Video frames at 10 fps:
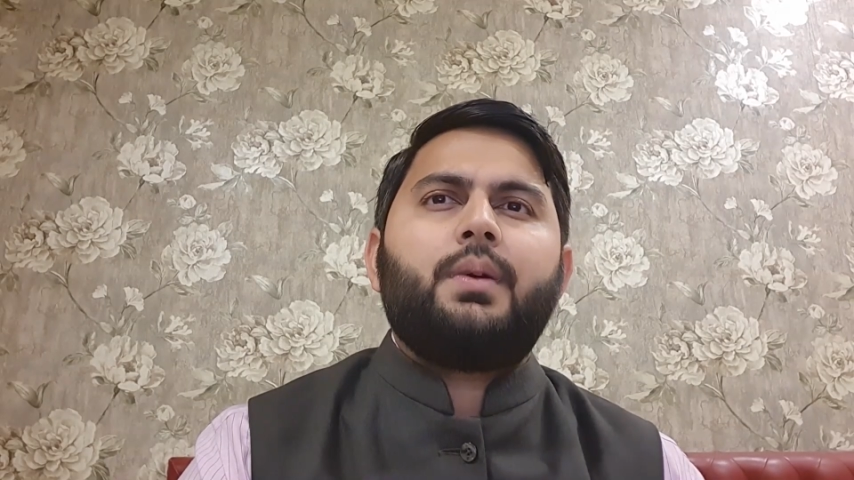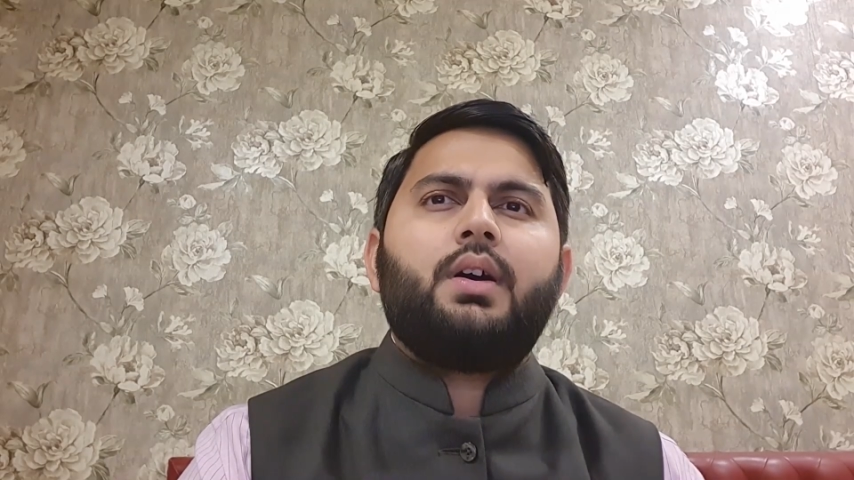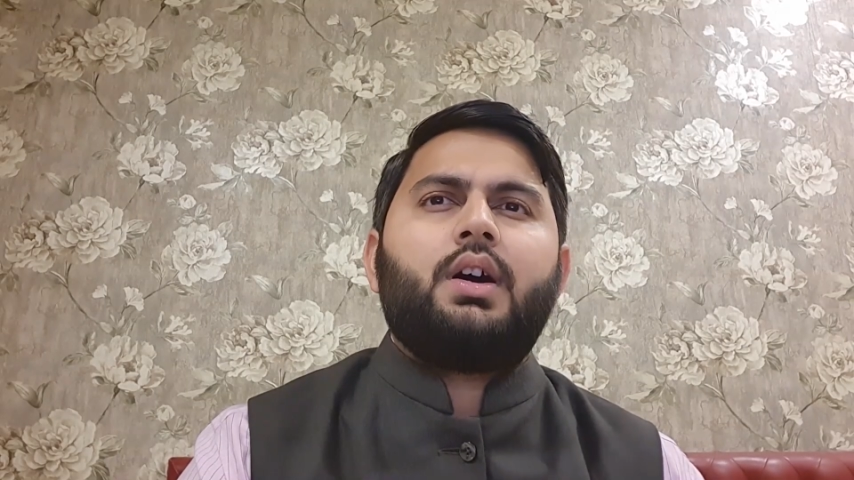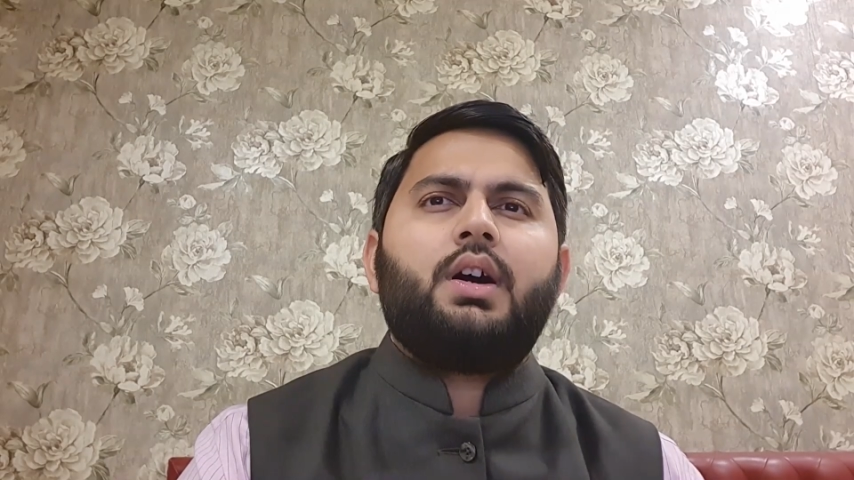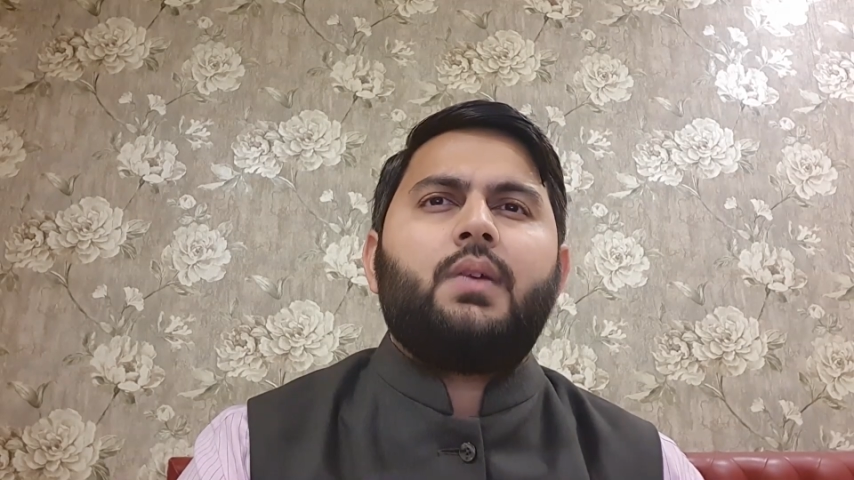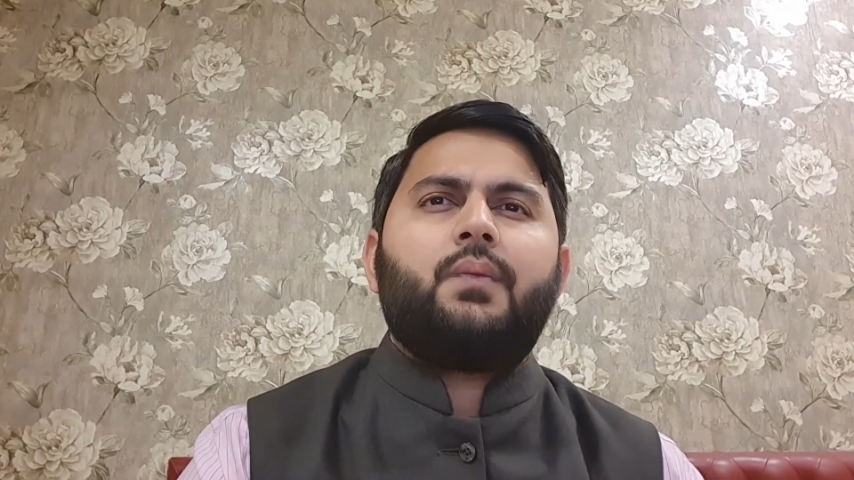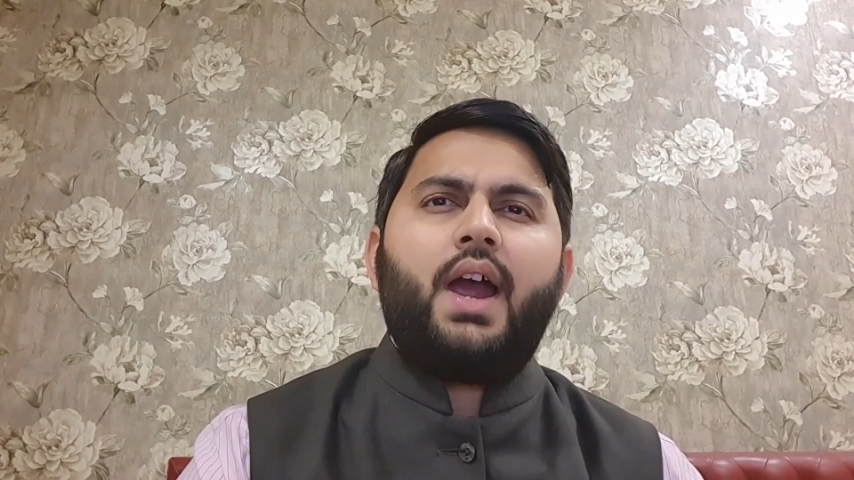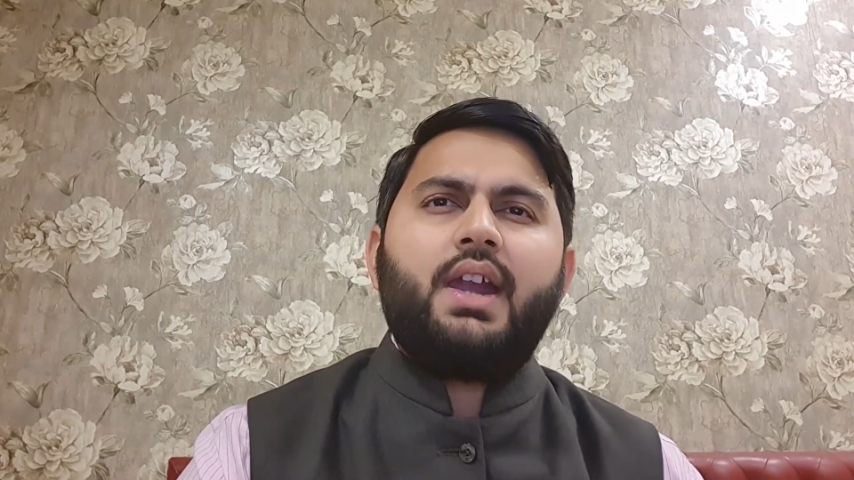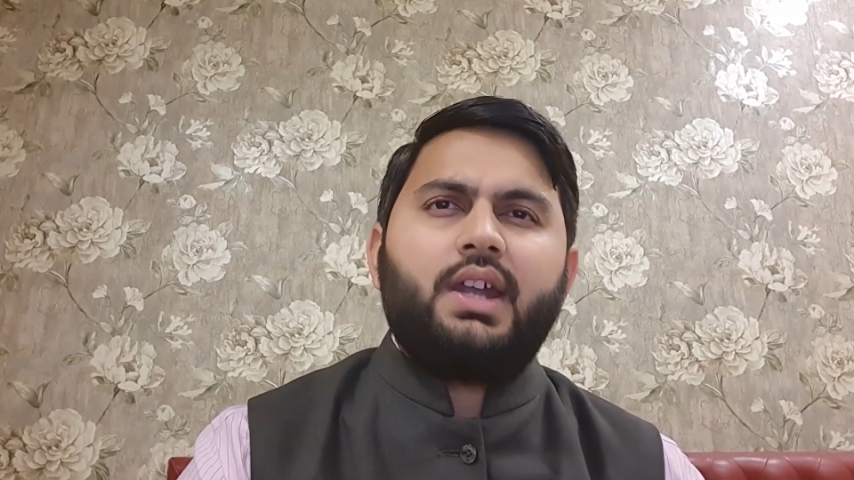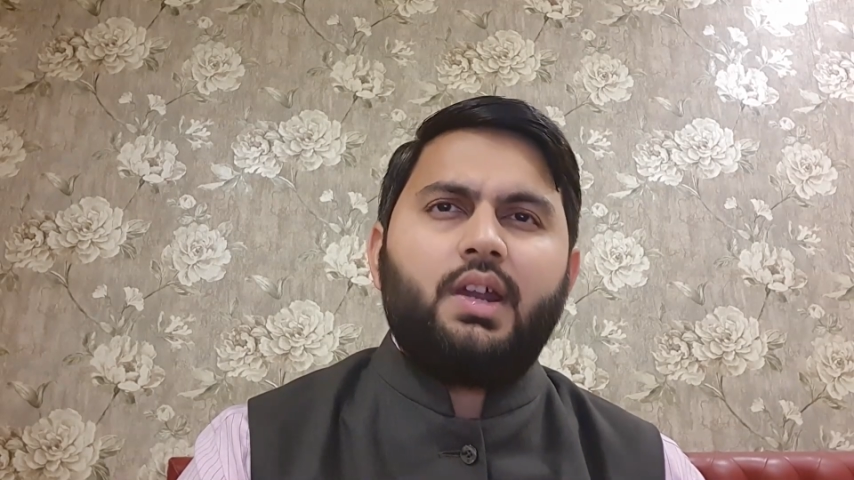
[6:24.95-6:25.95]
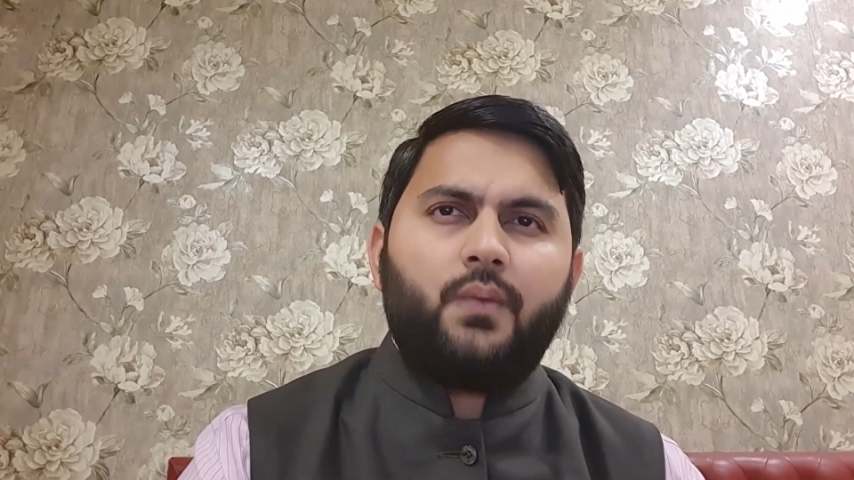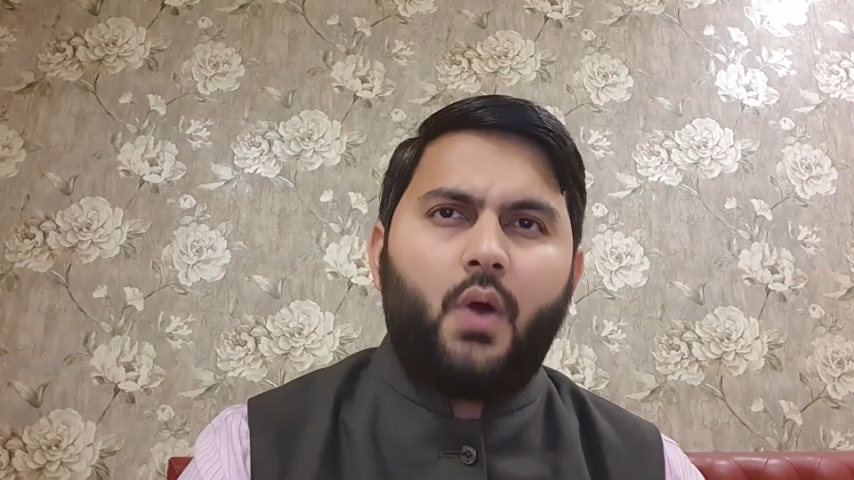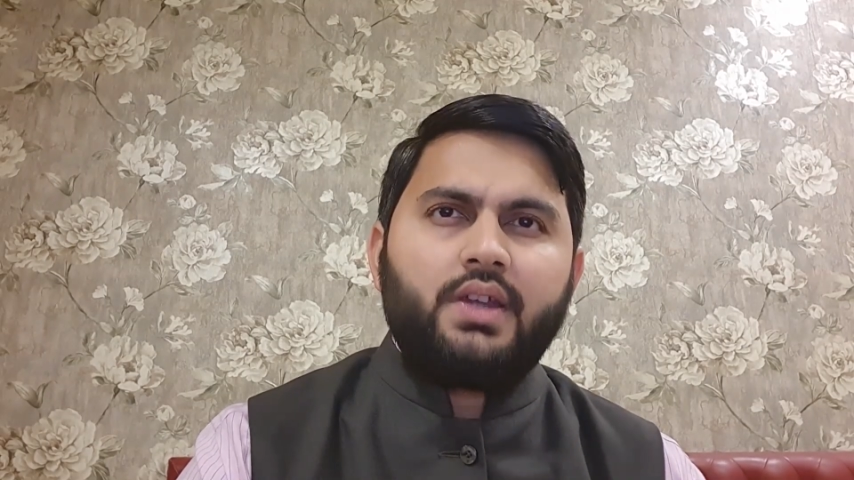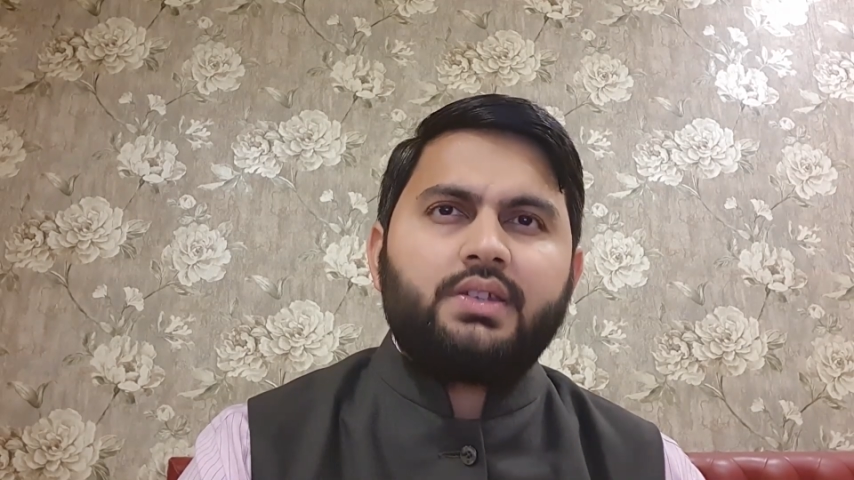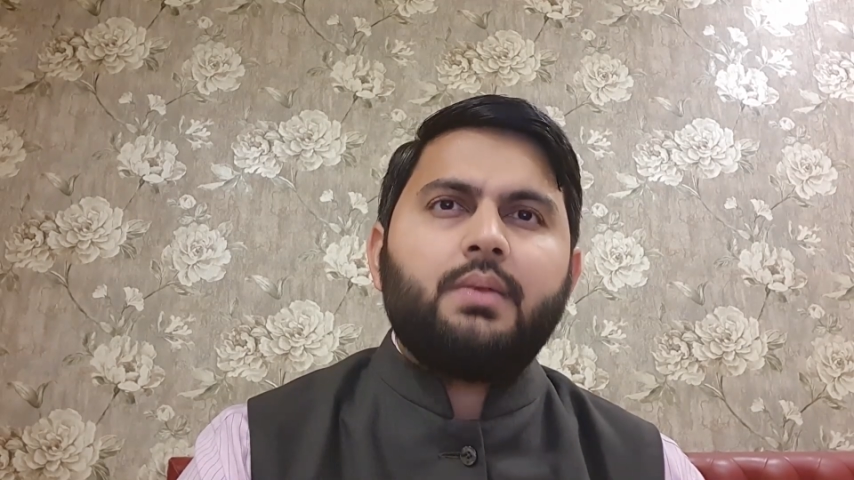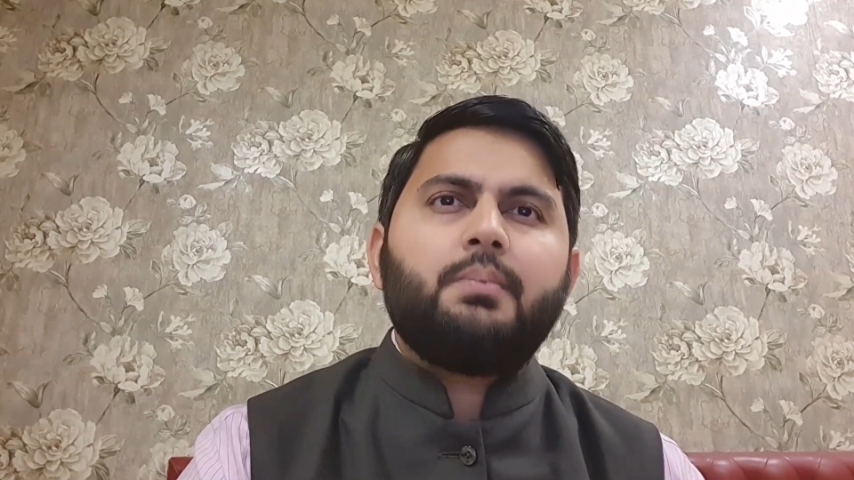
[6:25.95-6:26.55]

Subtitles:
find their voice